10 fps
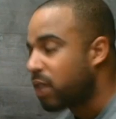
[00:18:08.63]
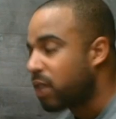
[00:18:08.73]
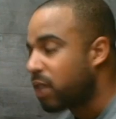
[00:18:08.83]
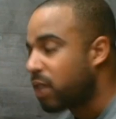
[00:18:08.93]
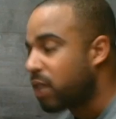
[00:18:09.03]

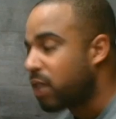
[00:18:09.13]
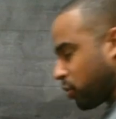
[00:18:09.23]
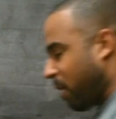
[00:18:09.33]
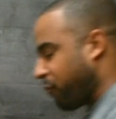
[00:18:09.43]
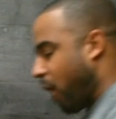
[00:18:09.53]
I
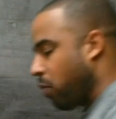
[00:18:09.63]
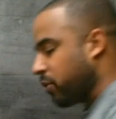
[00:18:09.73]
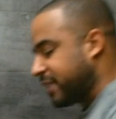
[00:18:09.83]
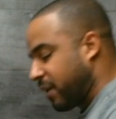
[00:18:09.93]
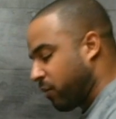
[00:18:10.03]
was on my
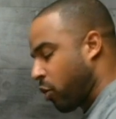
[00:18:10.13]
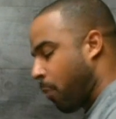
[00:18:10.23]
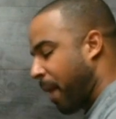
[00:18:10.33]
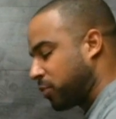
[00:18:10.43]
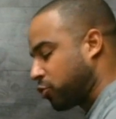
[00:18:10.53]
phone. They said they were
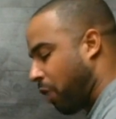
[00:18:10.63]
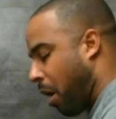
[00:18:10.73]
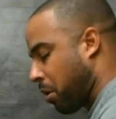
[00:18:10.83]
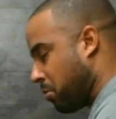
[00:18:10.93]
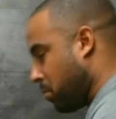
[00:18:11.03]
going to pop the
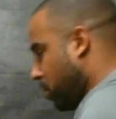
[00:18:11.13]
trunk.